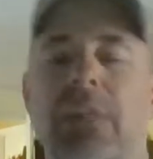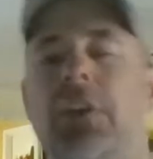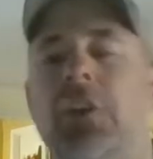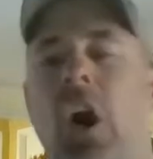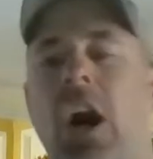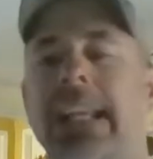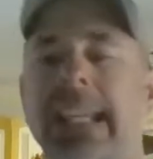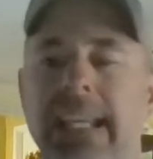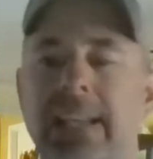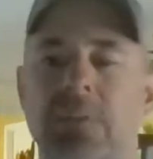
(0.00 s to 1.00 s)
the dog
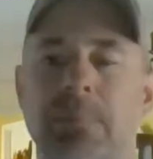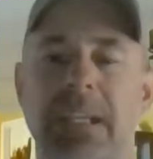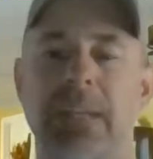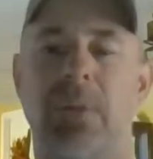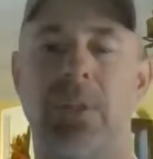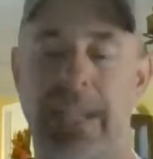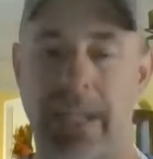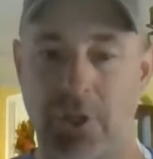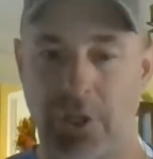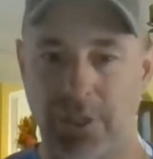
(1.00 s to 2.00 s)
is biddable
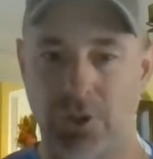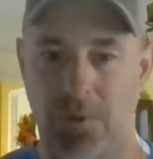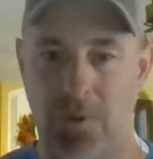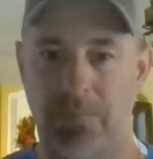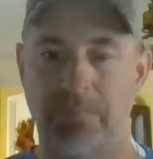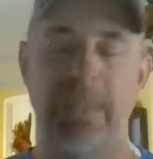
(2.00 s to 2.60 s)
and under control.